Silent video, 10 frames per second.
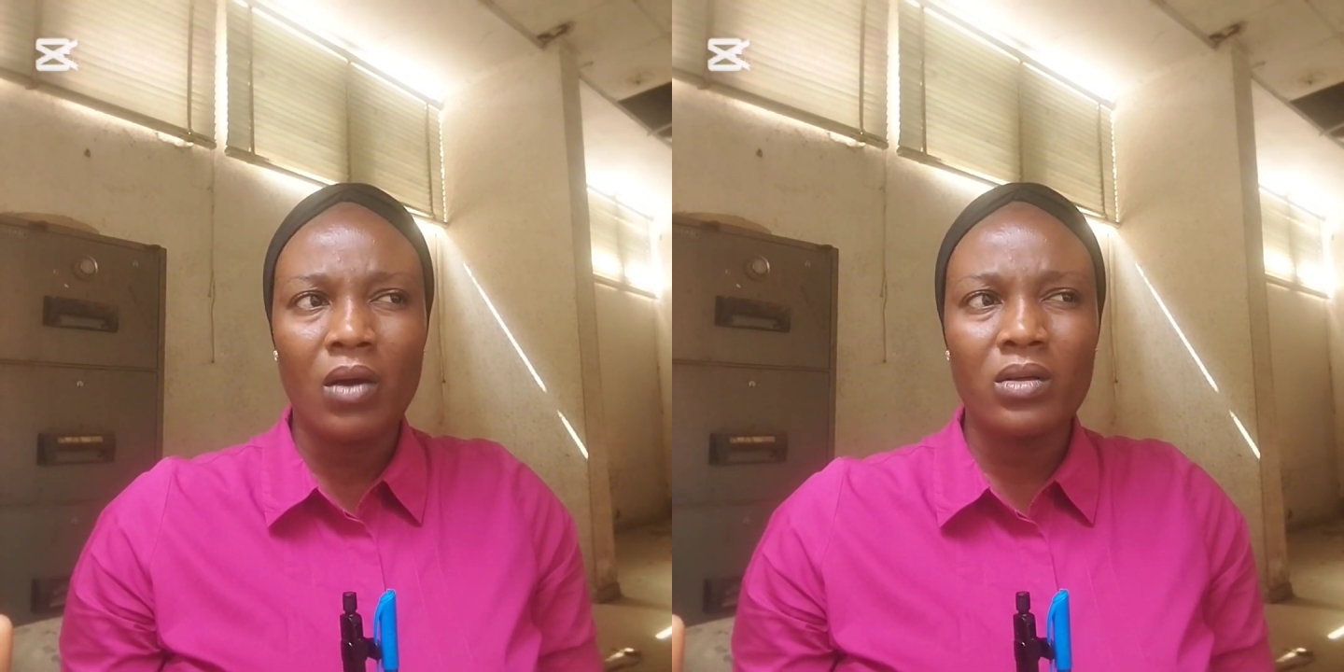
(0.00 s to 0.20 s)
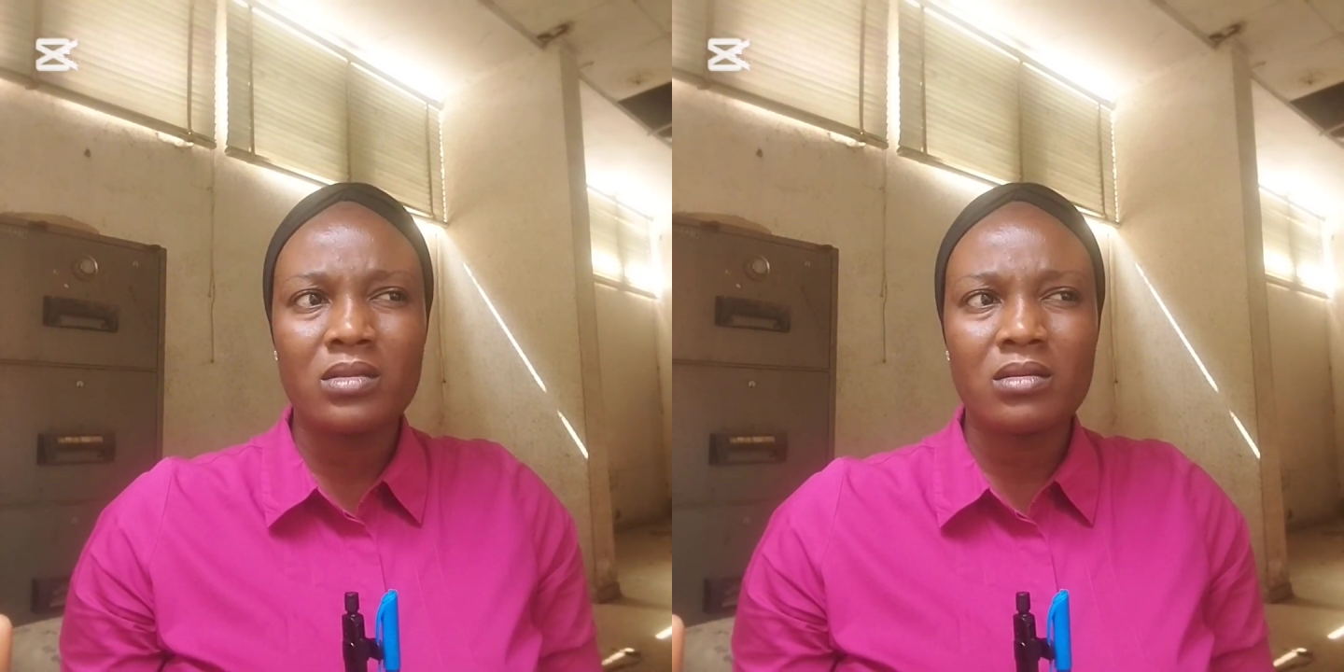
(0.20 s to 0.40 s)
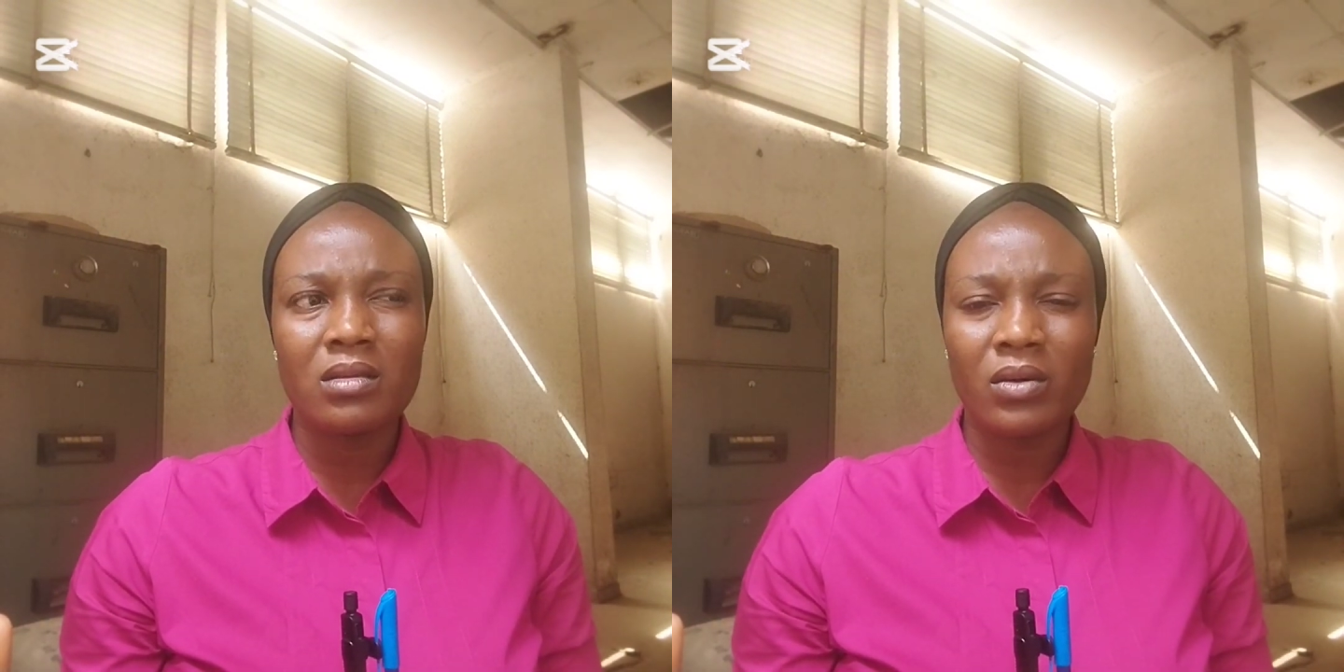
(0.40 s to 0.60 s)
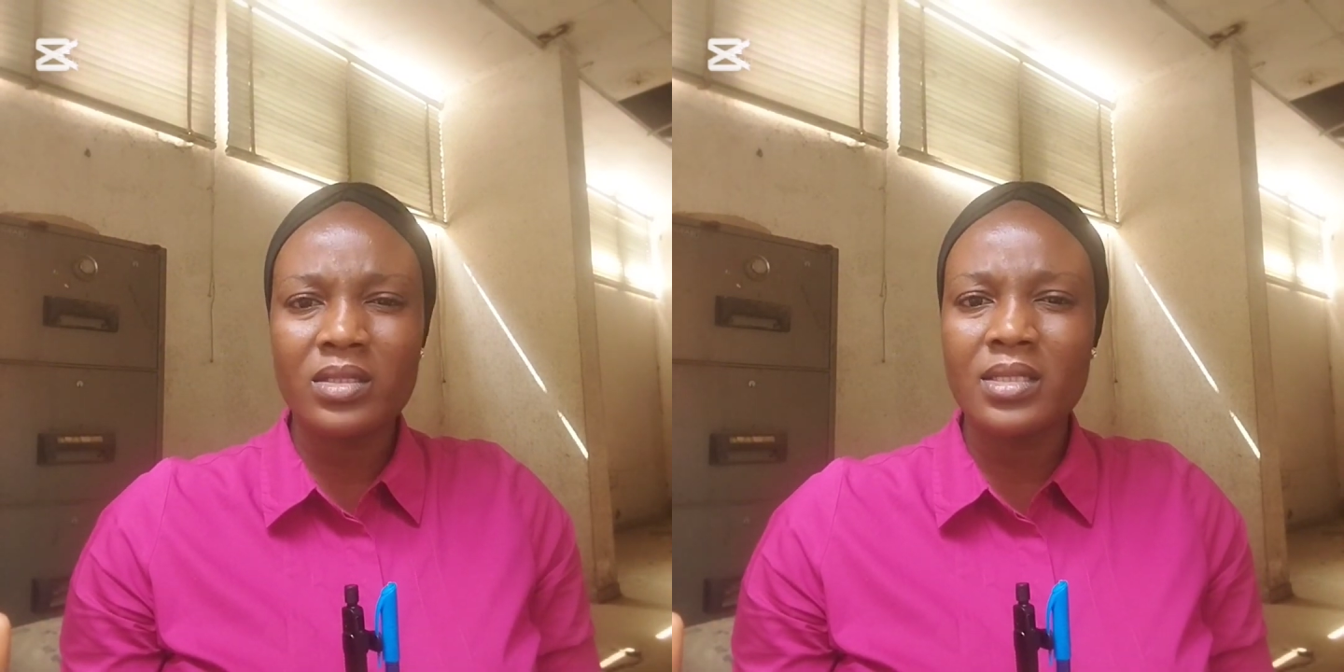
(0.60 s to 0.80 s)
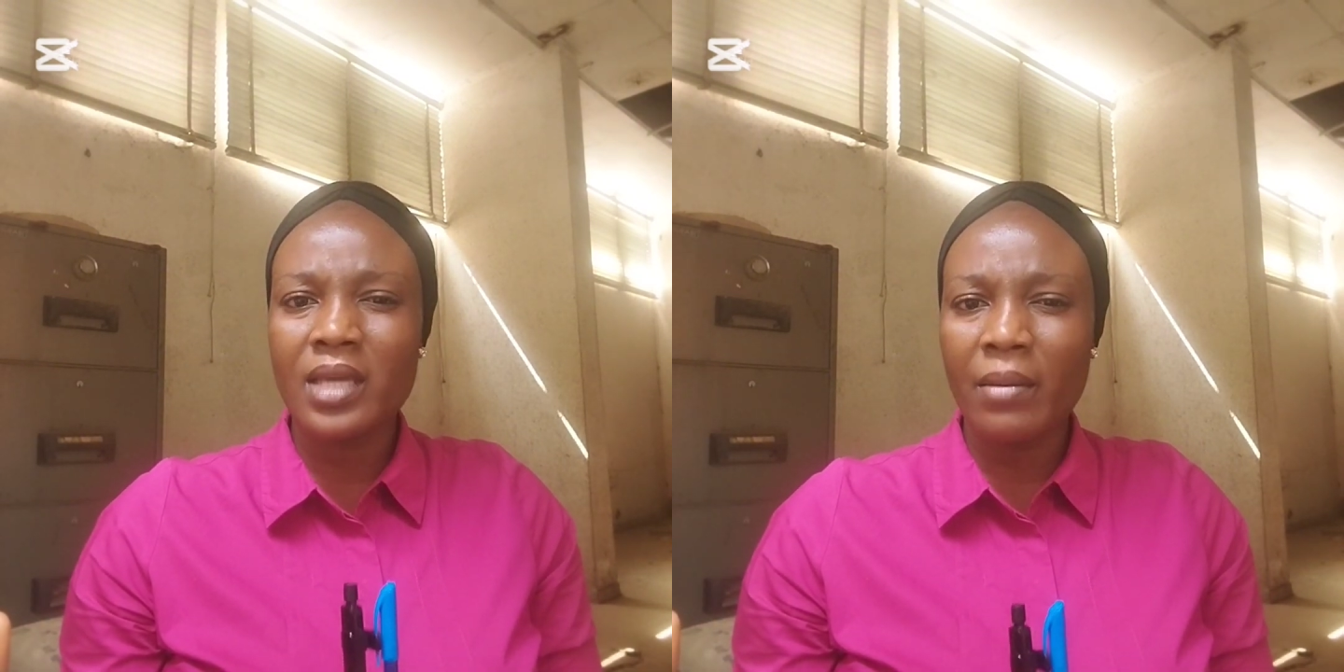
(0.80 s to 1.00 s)
There
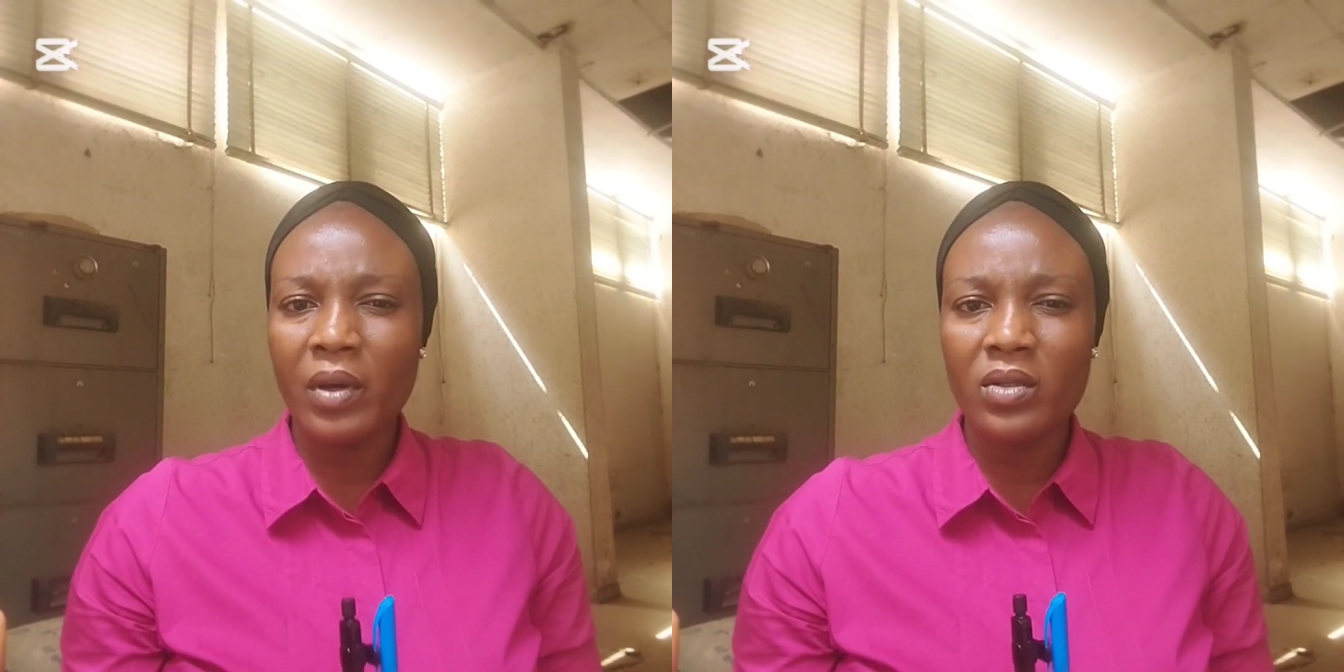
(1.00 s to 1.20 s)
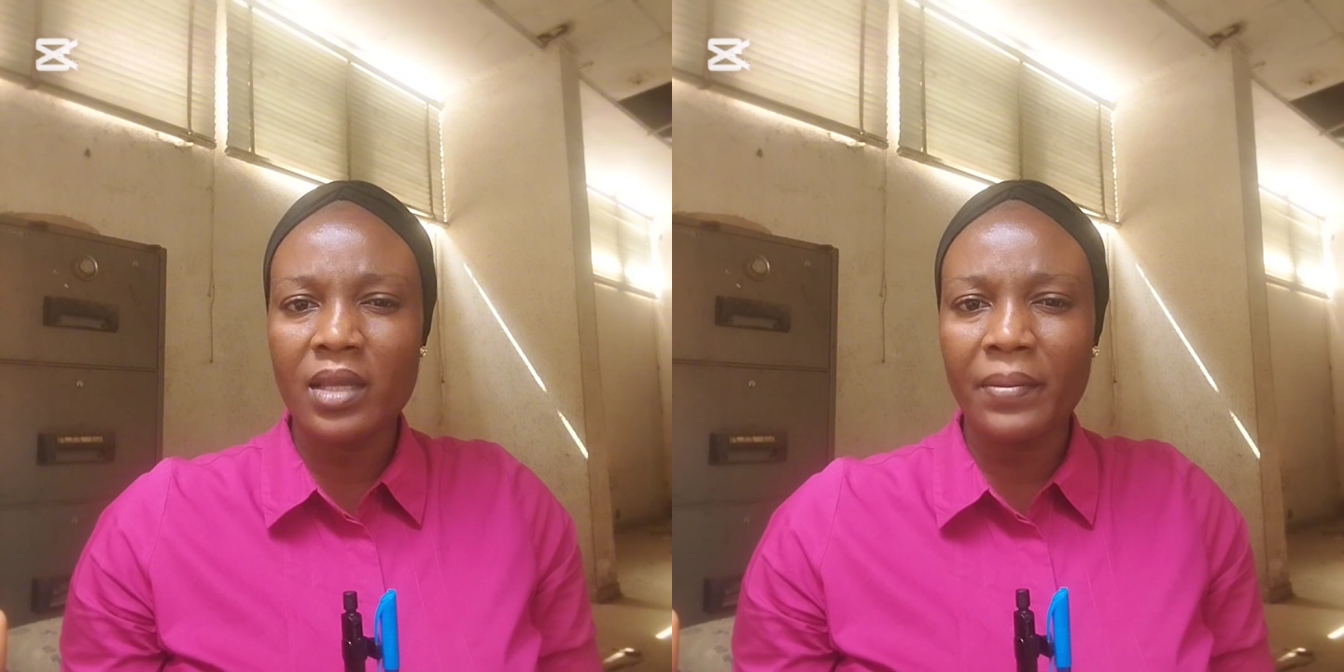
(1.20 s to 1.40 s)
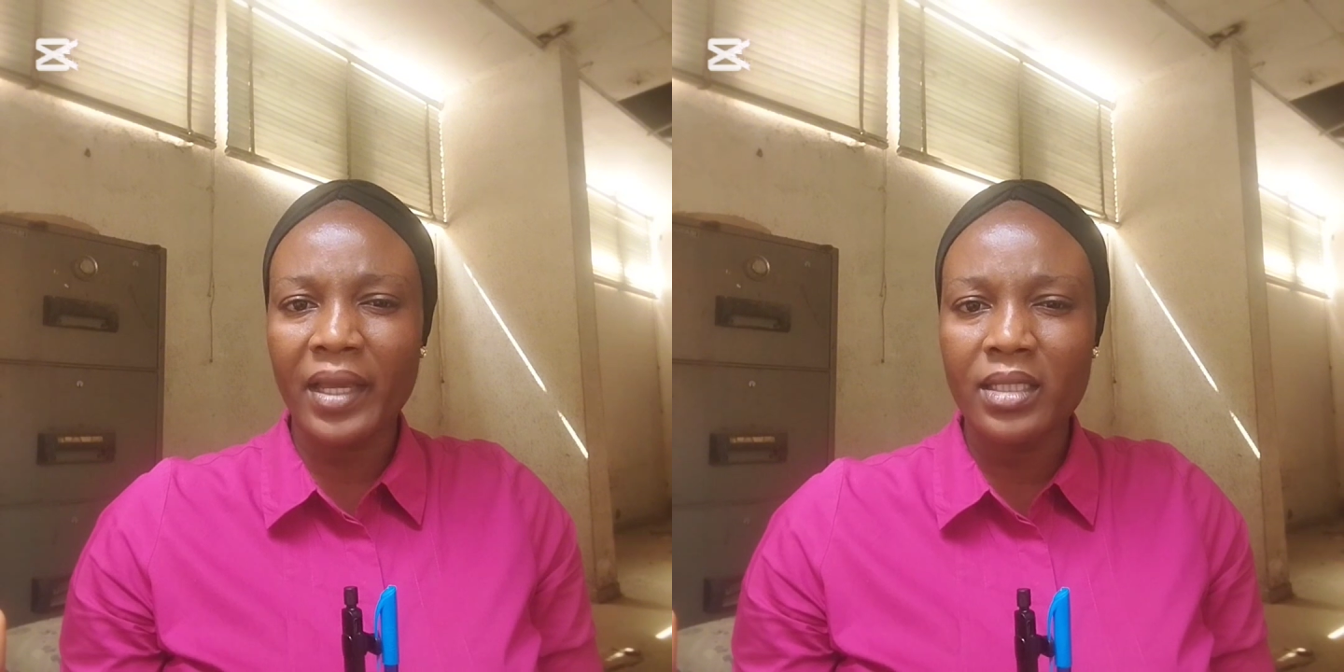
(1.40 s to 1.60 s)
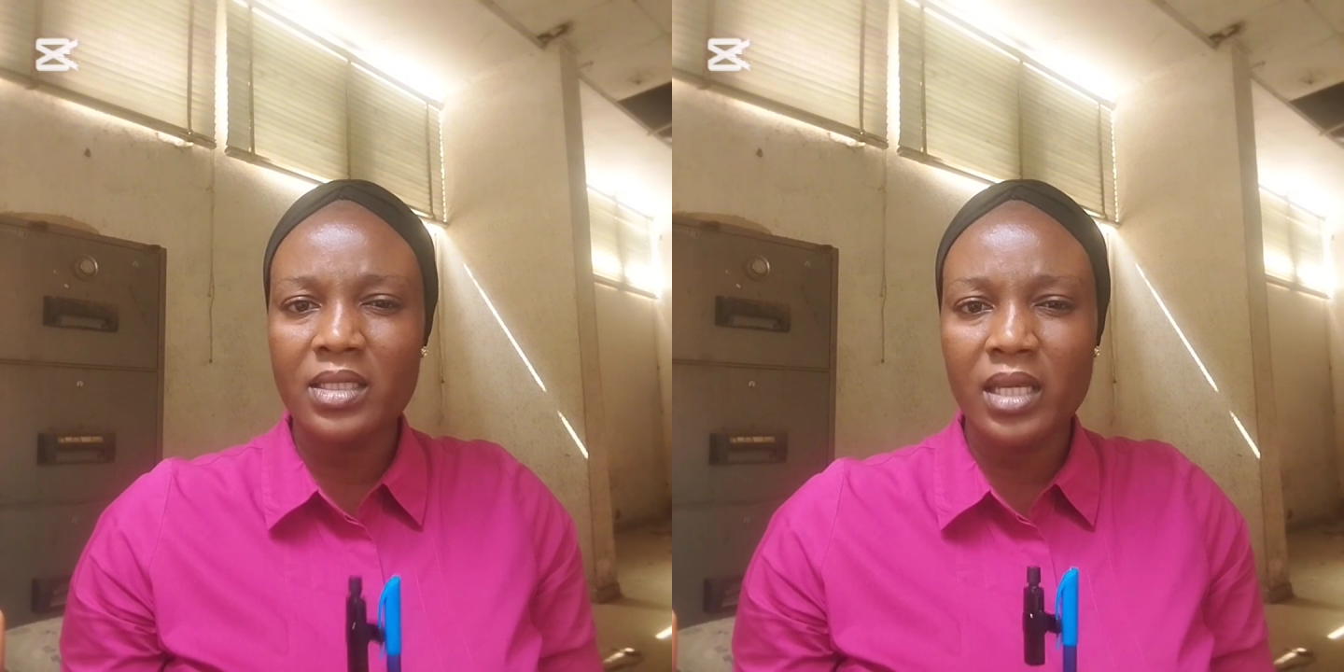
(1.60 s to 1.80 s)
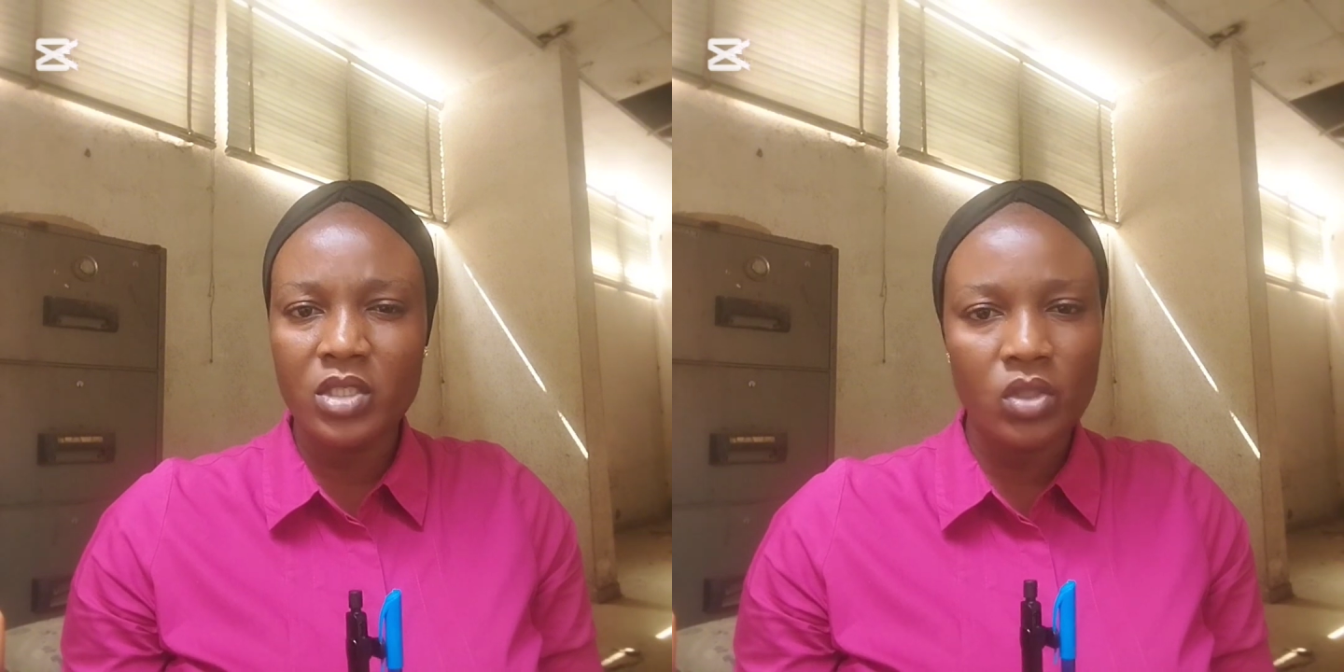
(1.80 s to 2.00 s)
was a time I was applying 10